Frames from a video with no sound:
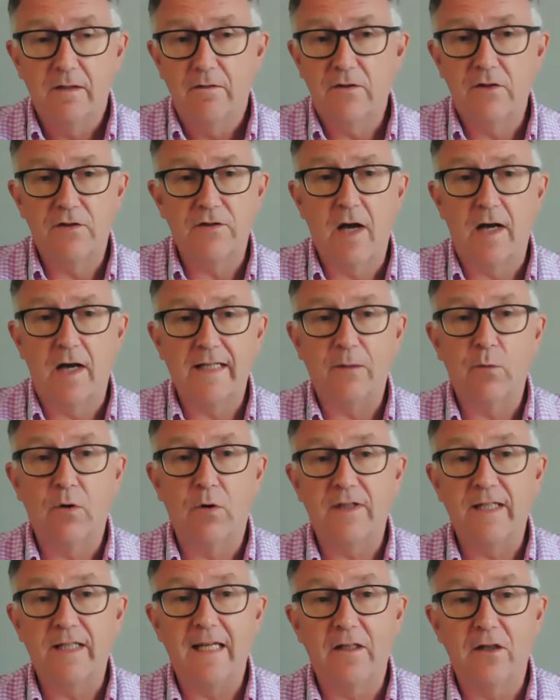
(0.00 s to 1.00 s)
deciding
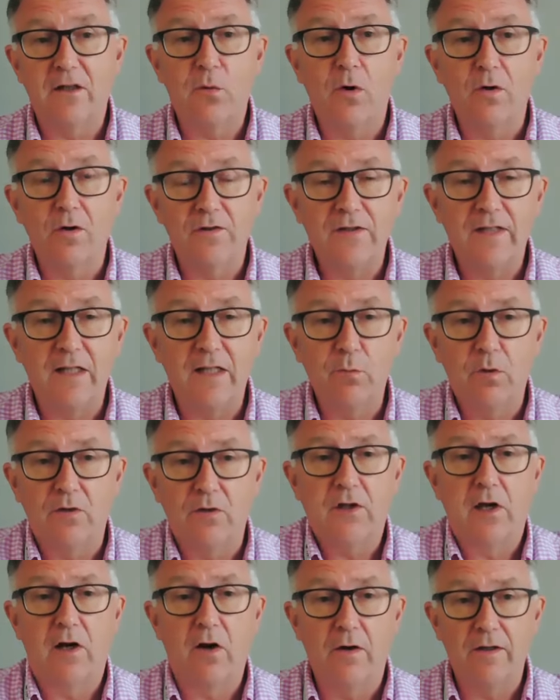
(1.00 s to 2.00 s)
what the inner quality, what's
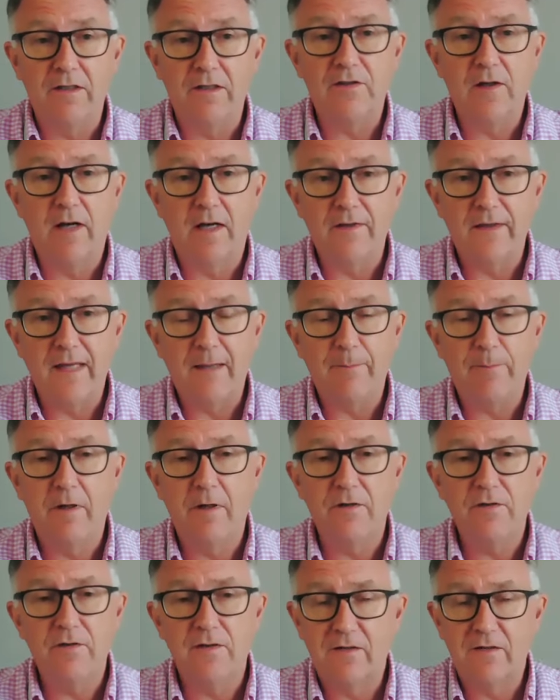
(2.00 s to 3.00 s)
going on inside that
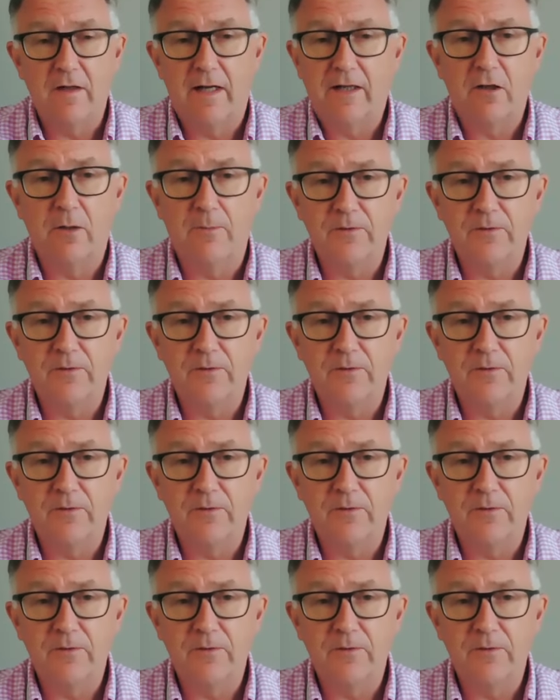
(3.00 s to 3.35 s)
person is like,